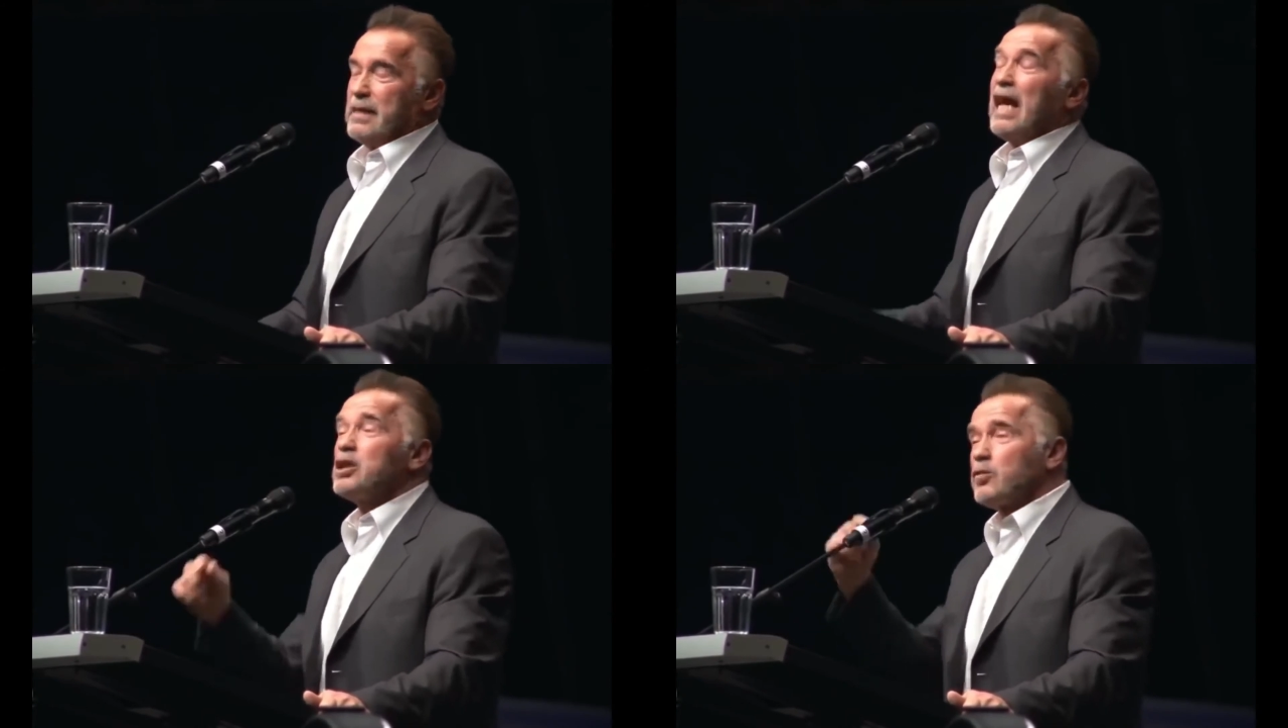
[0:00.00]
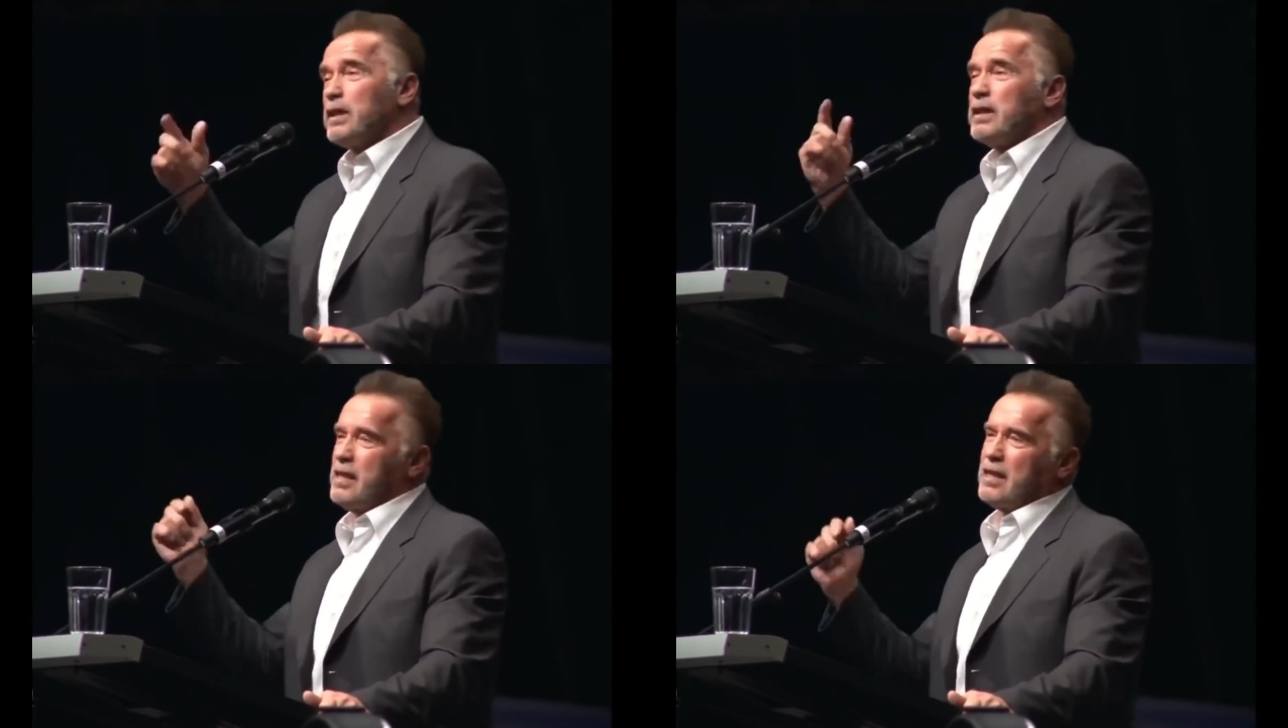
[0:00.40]
That's
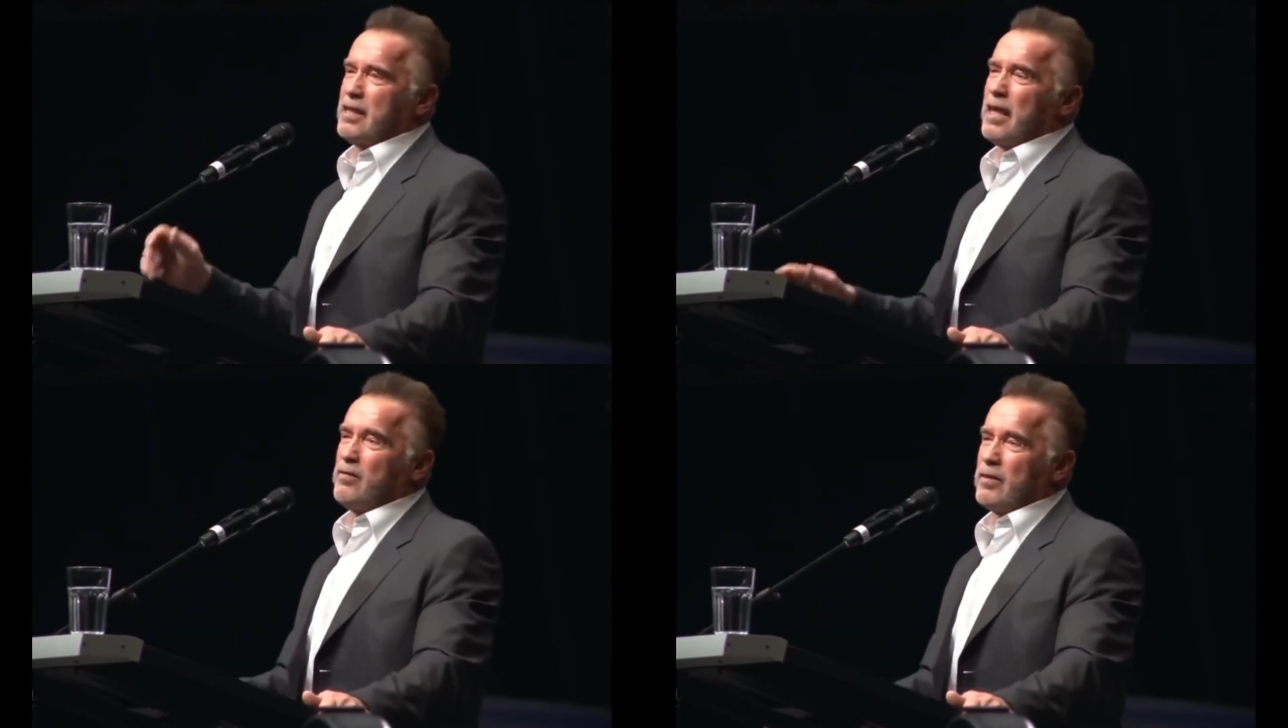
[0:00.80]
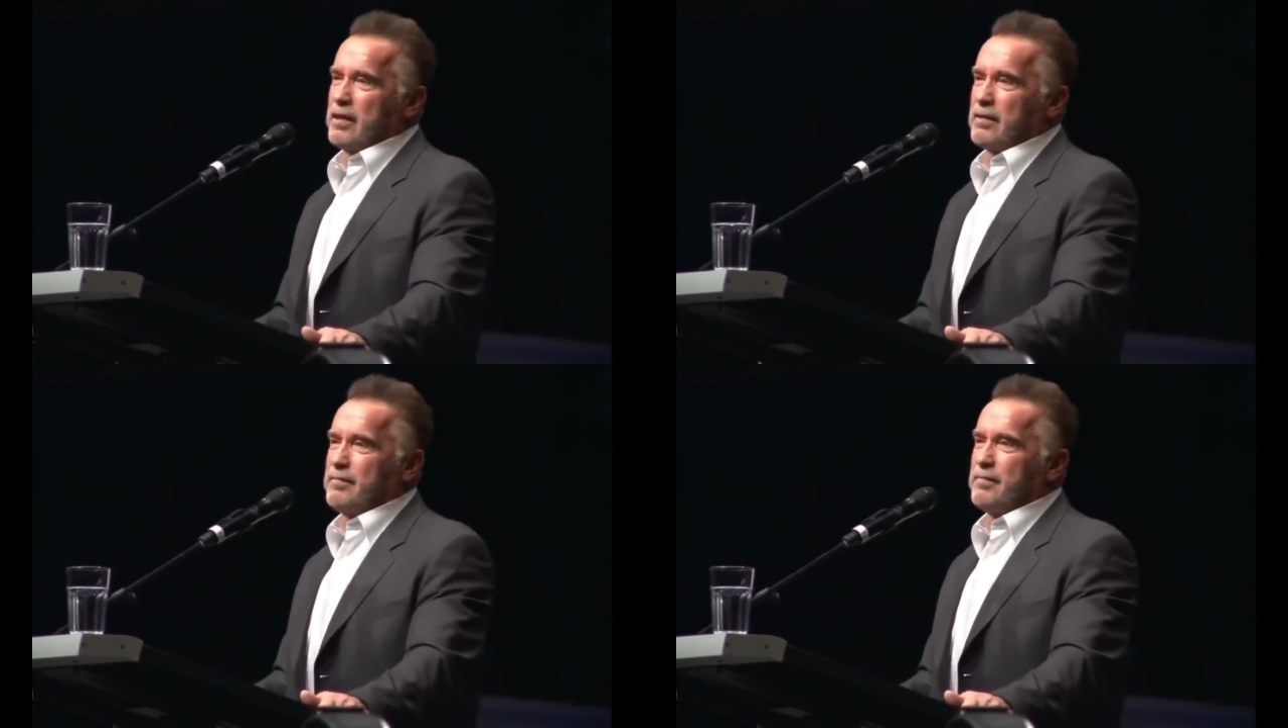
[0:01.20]
when he starts
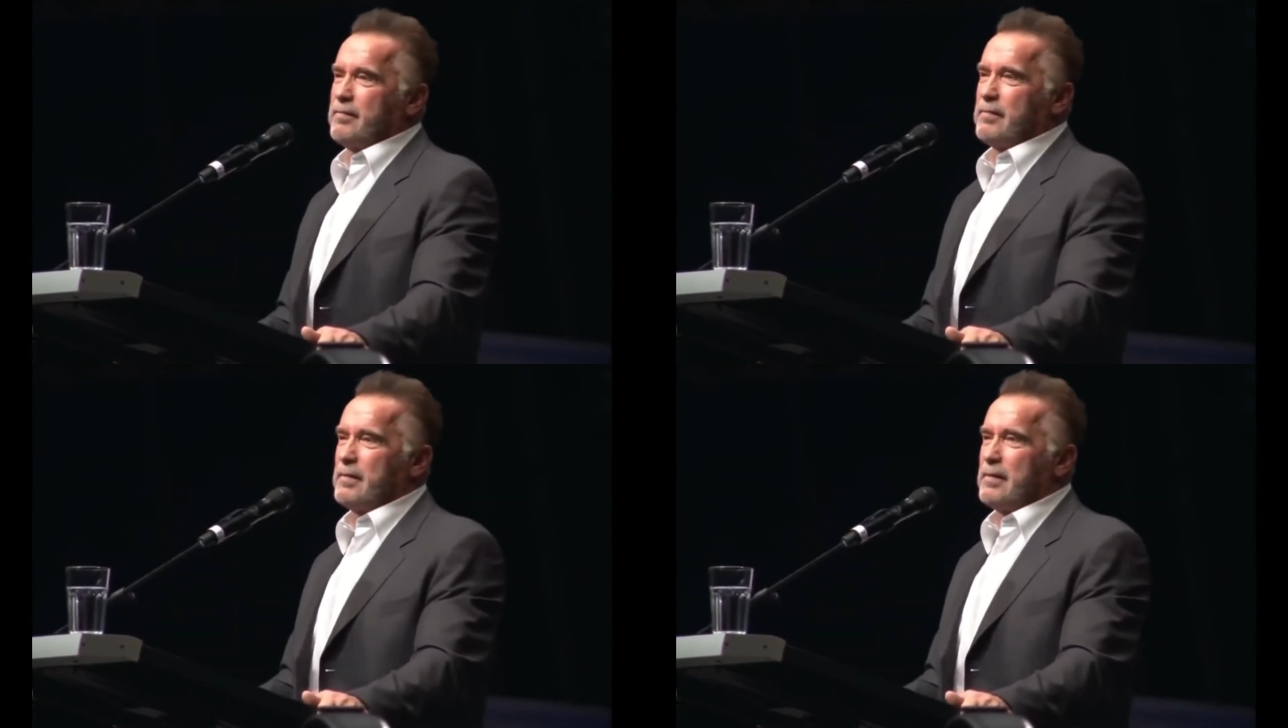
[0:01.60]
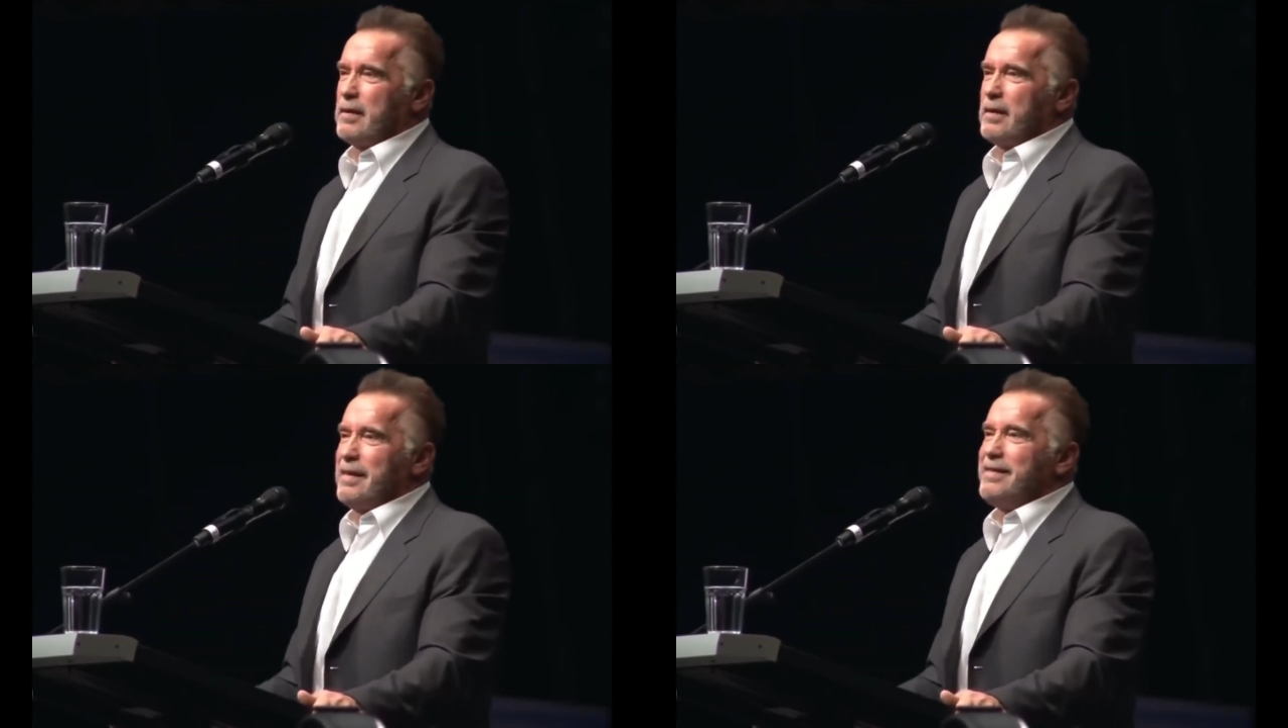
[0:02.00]
counting.
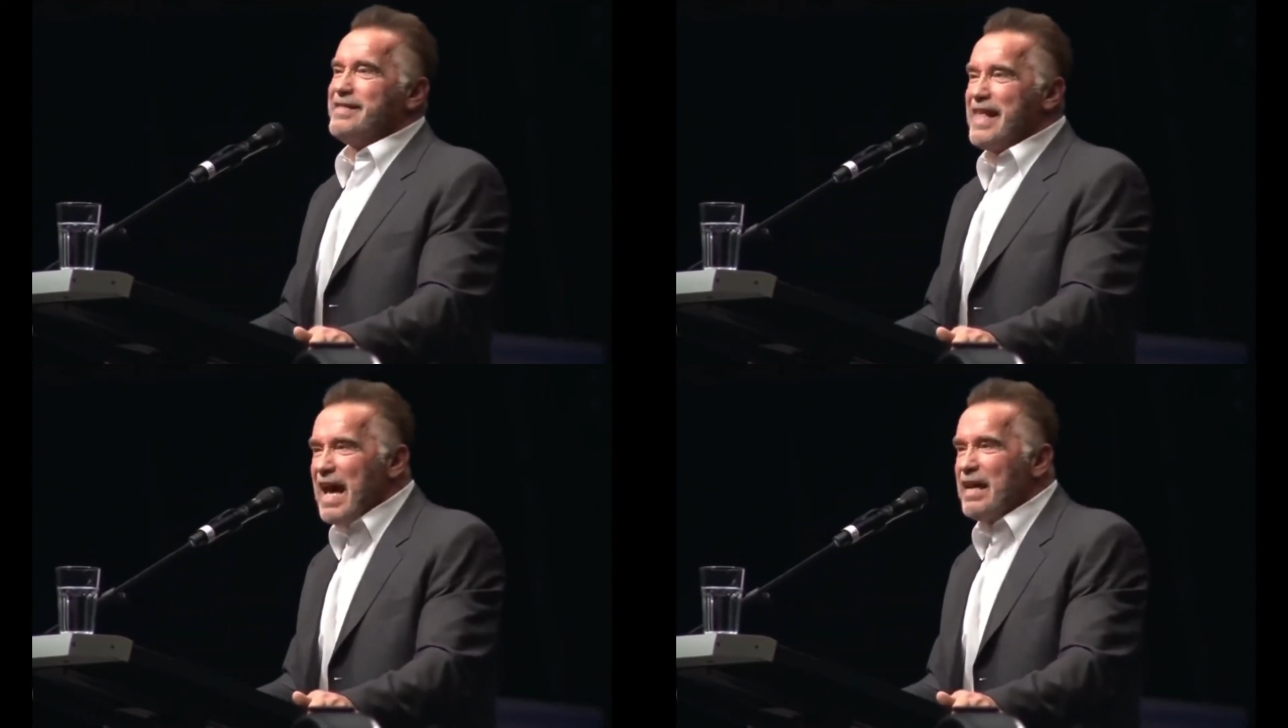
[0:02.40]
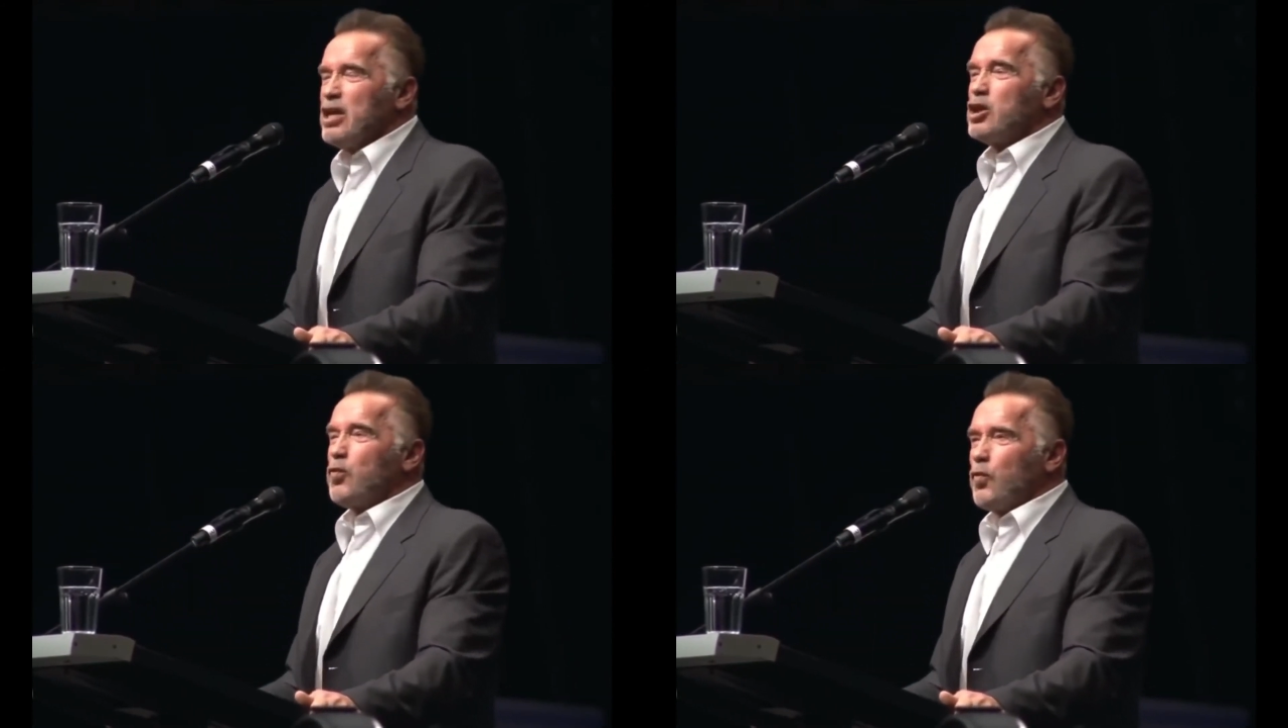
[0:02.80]
That
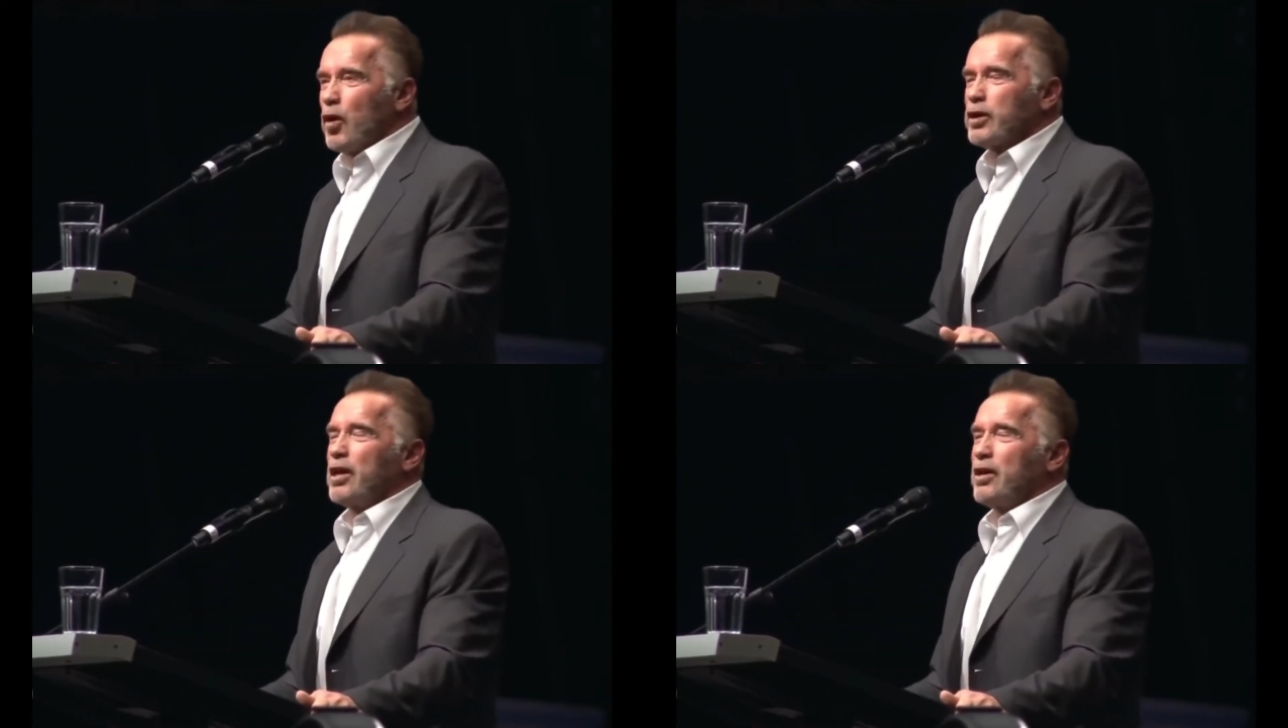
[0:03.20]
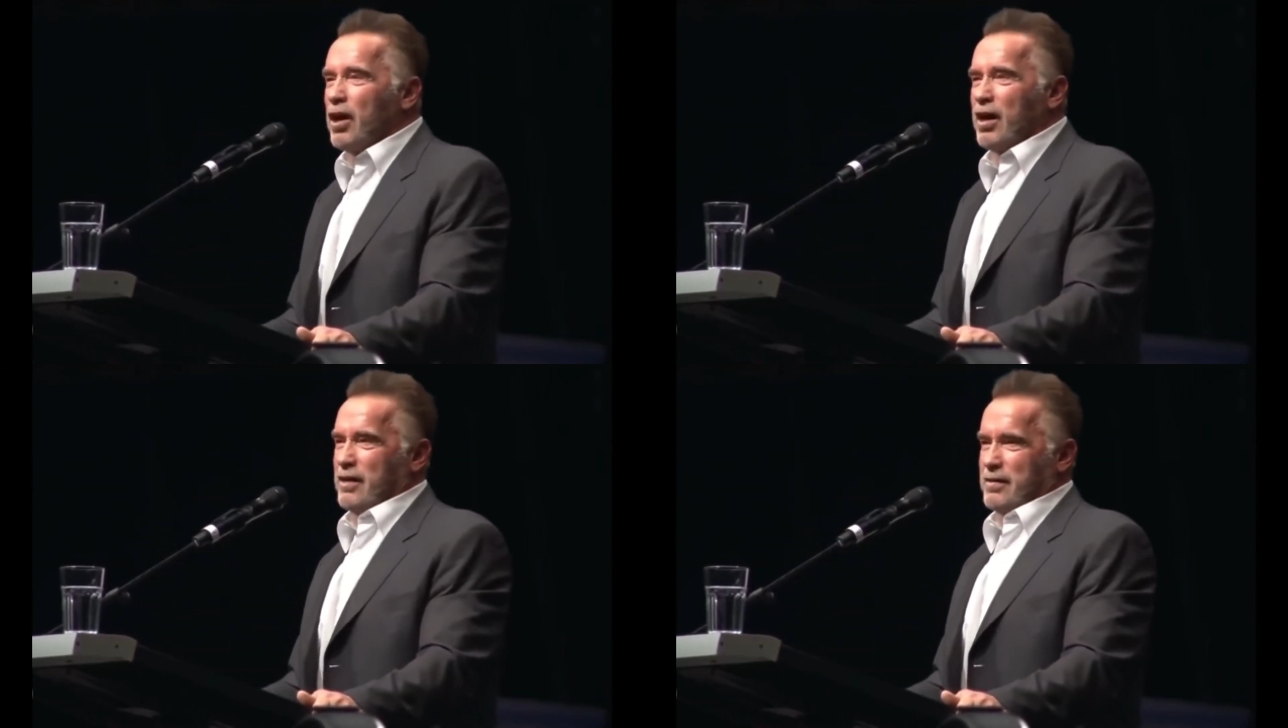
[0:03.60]
is working
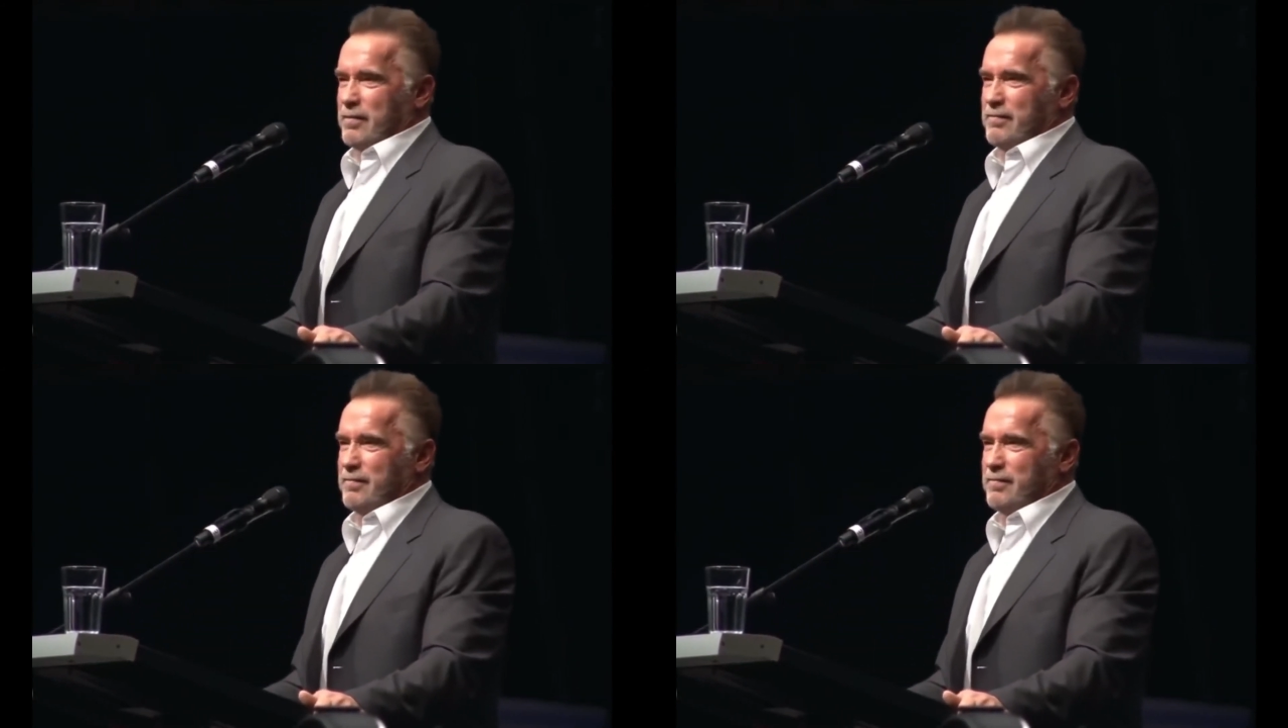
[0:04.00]
hard.